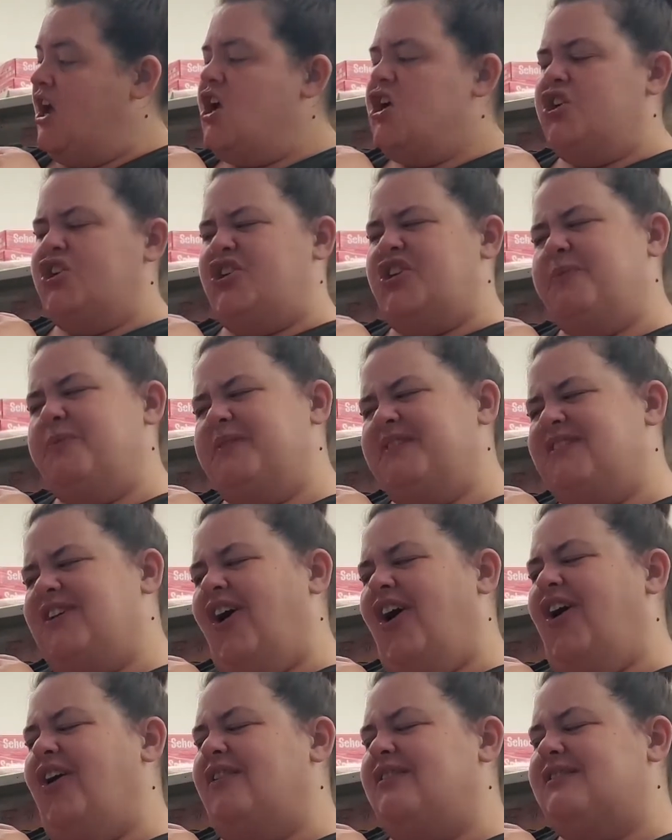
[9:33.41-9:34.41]
She was
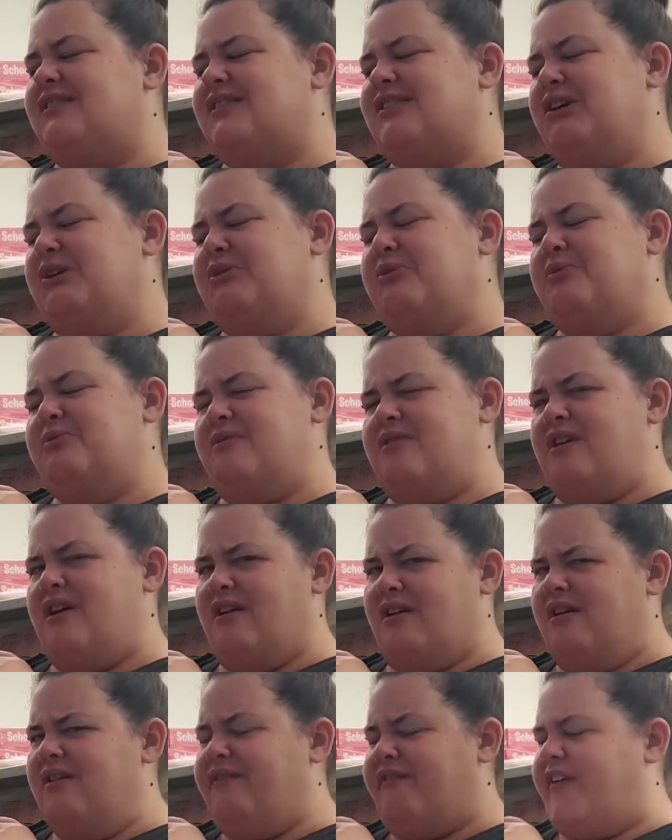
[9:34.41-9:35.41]
also
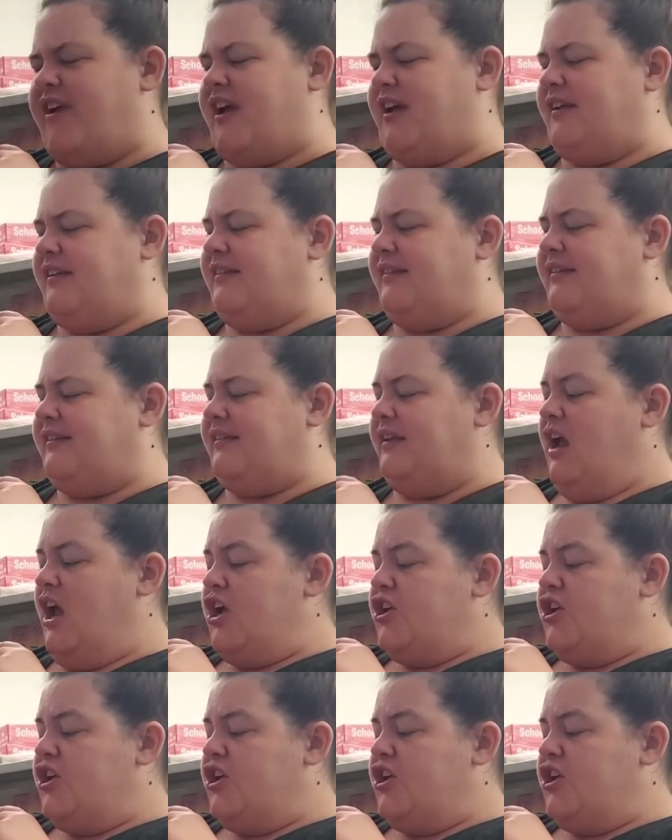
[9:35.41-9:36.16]
nervous.